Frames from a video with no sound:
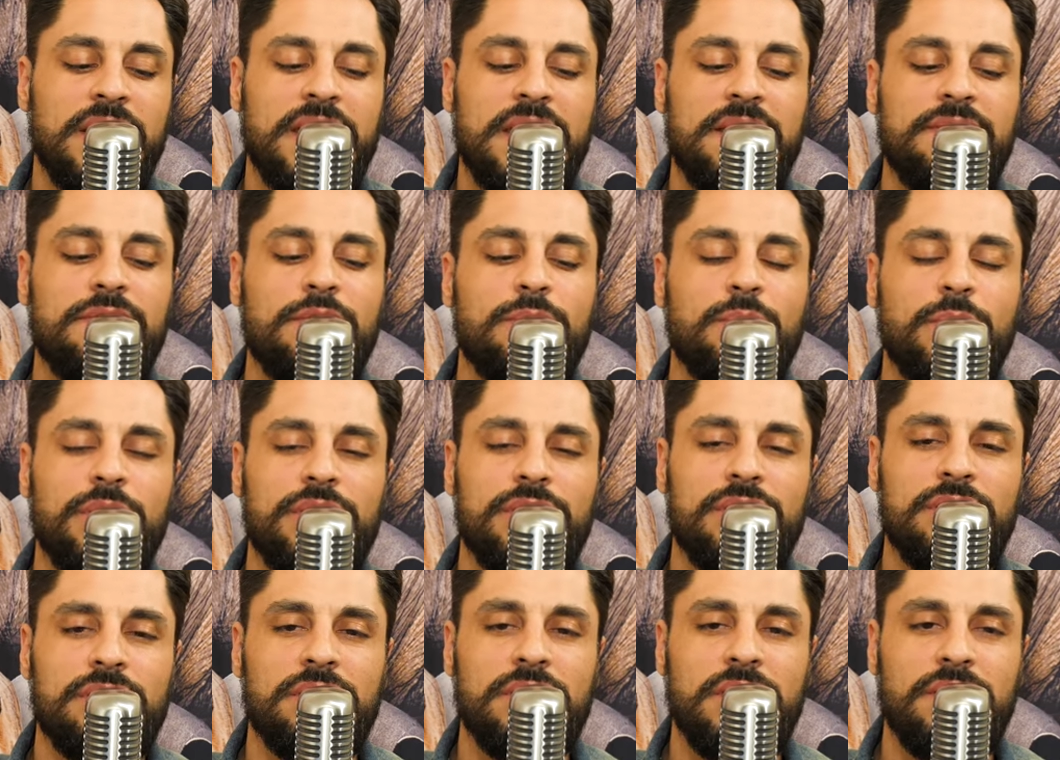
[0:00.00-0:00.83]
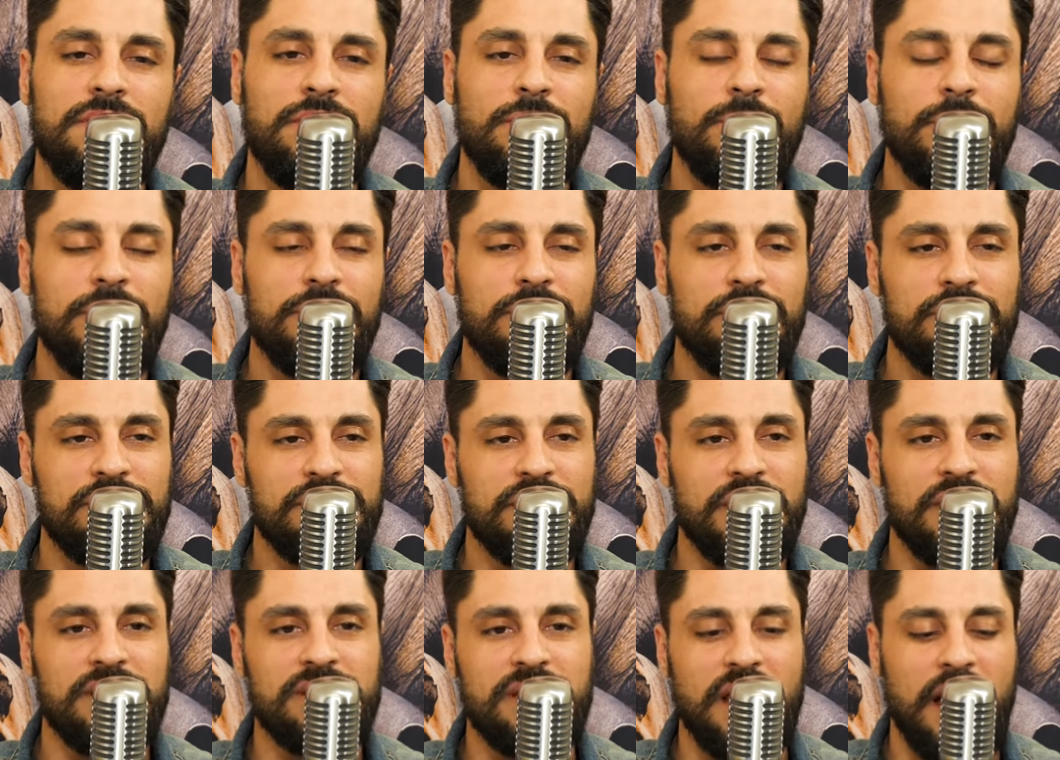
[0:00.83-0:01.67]
Even when there's
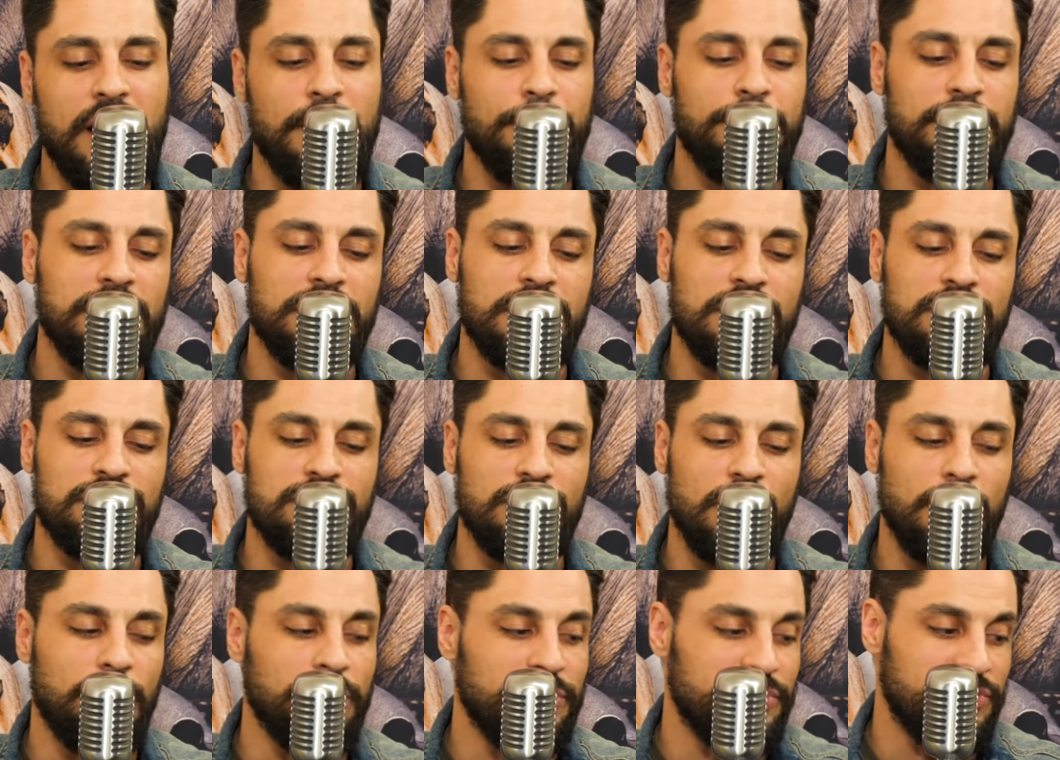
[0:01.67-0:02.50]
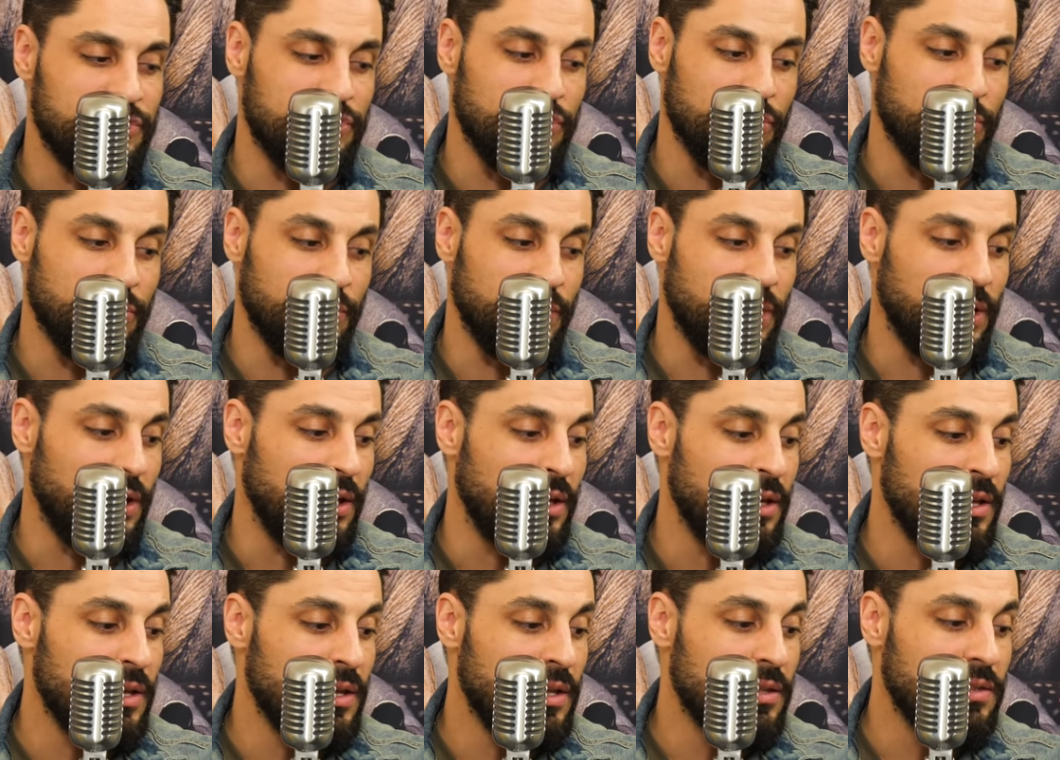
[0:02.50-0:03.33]
things happening that Joe is
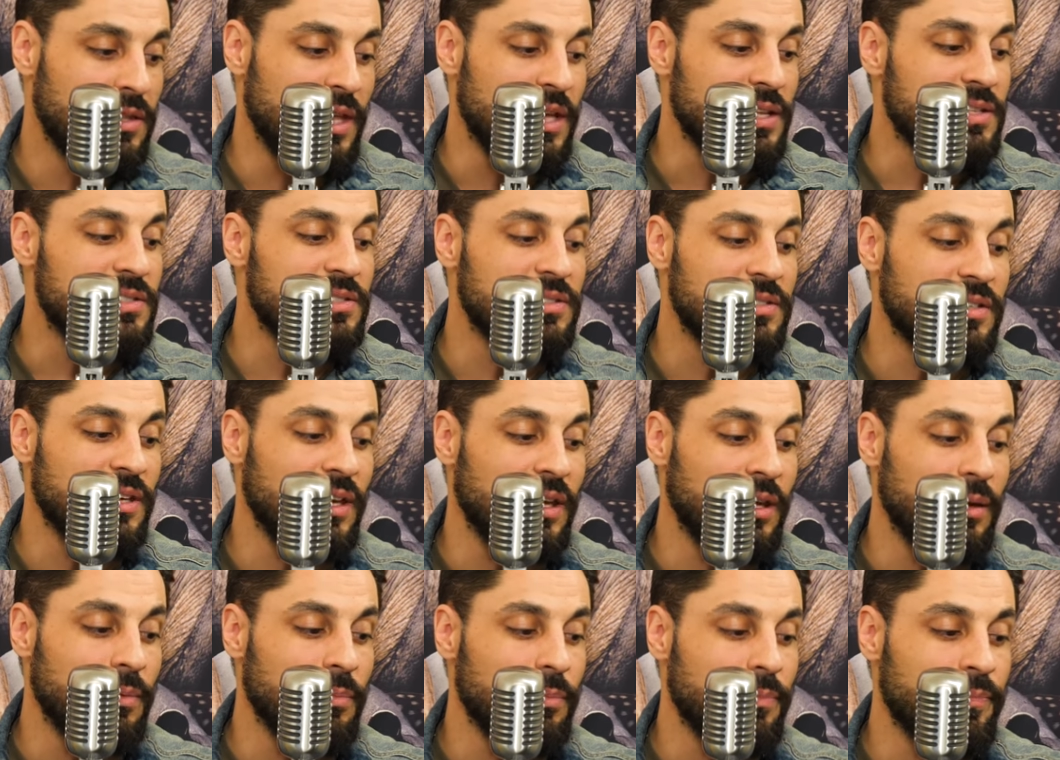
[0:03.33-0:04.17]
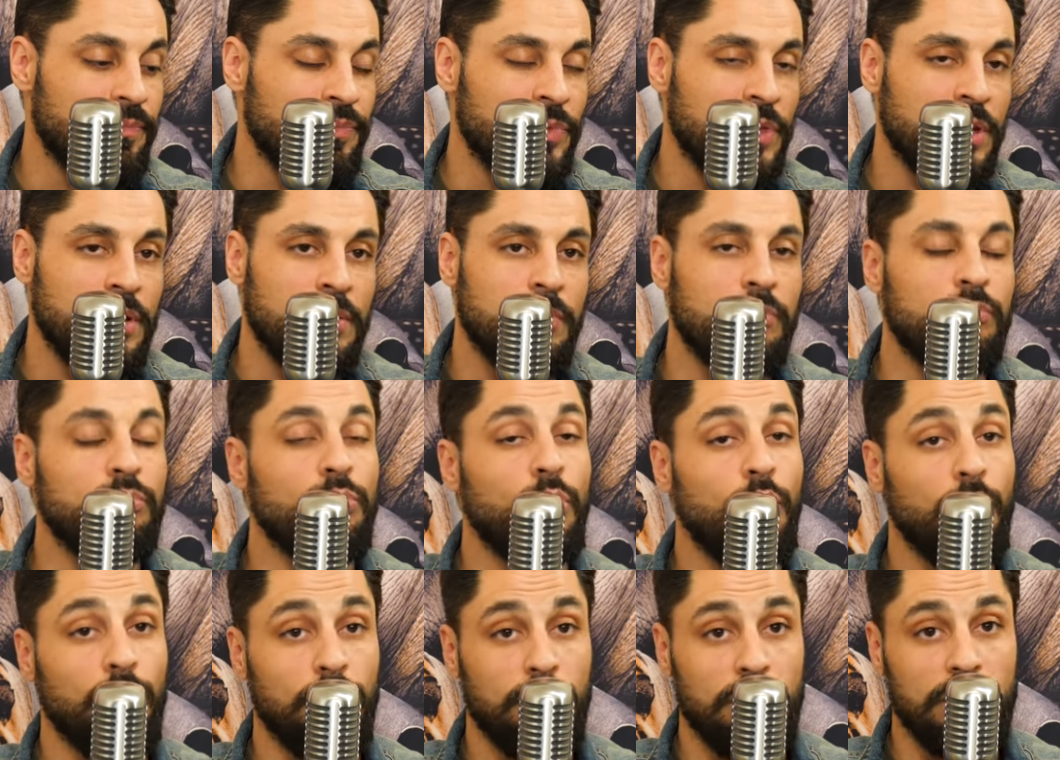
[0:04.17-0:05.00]
doing that seem
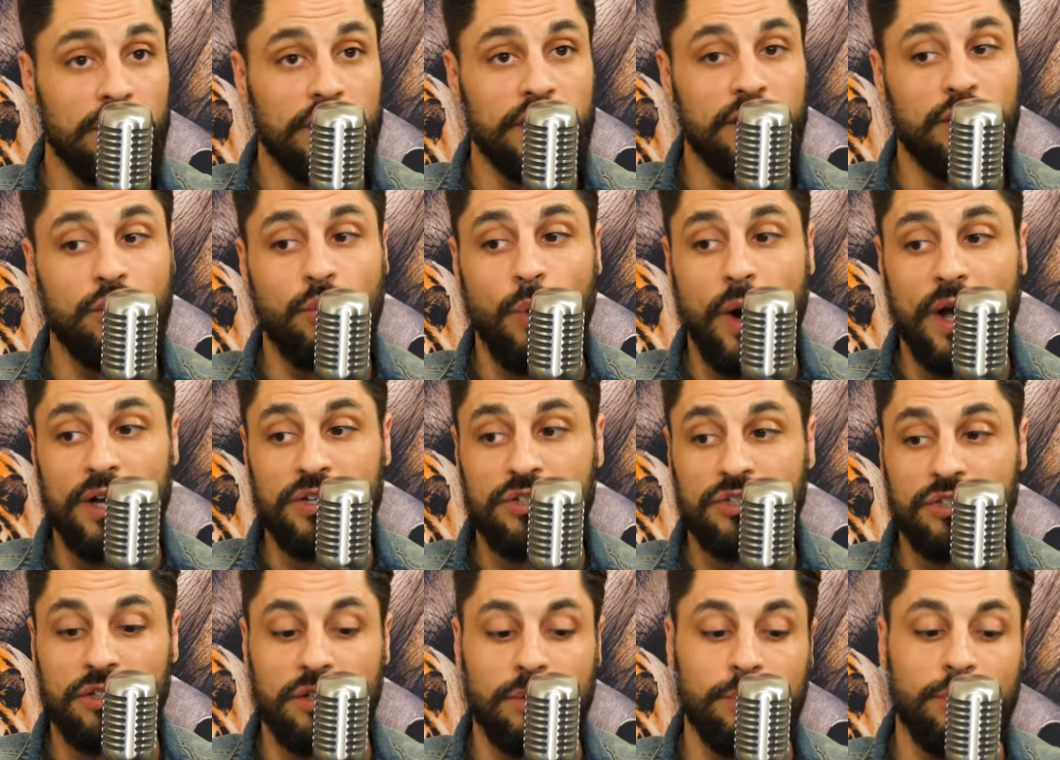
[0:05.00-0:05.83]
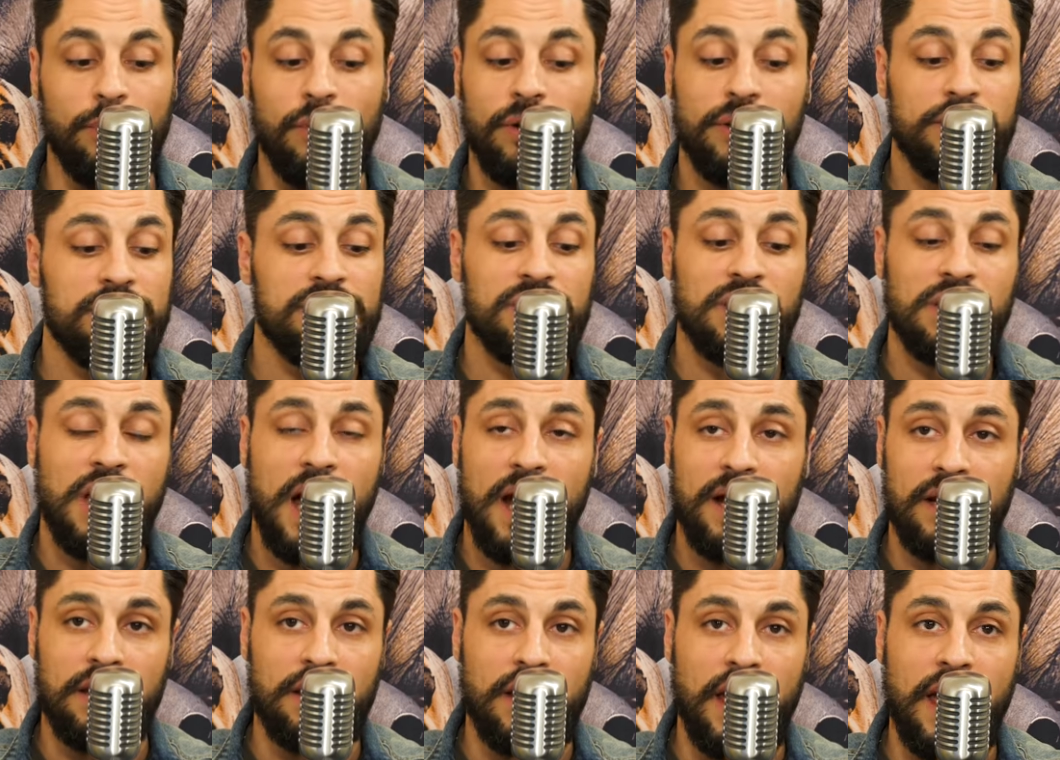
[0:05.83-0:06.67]
morally questionable, and there's a
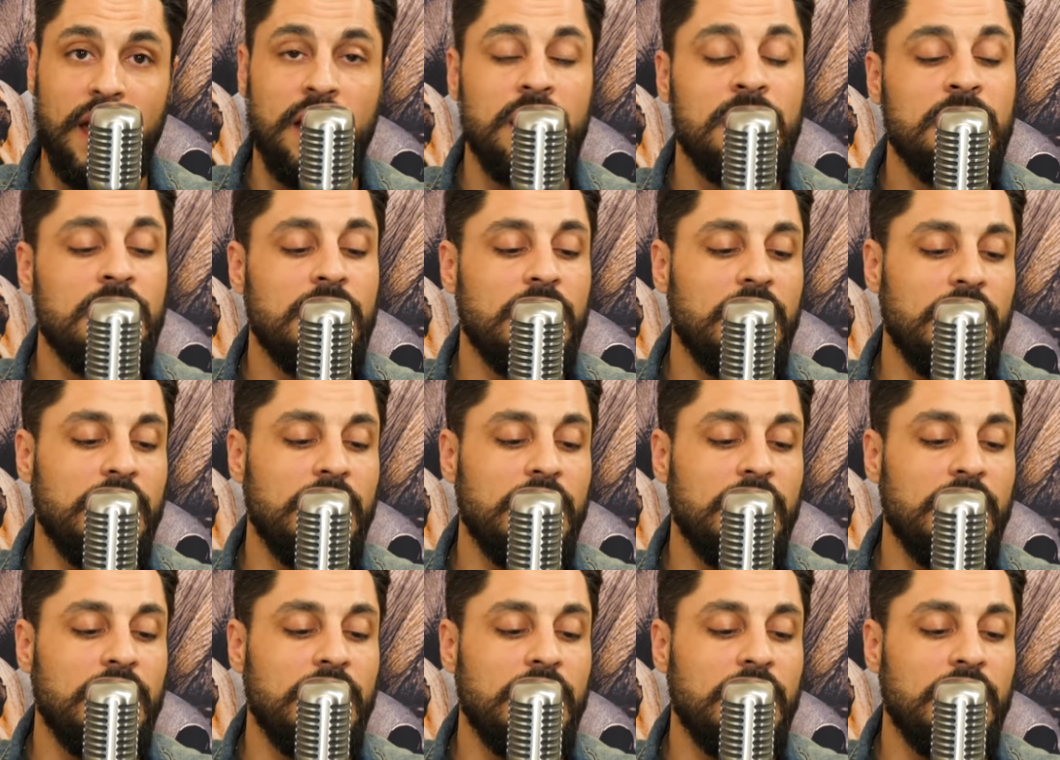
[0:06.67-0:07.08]
lot of that.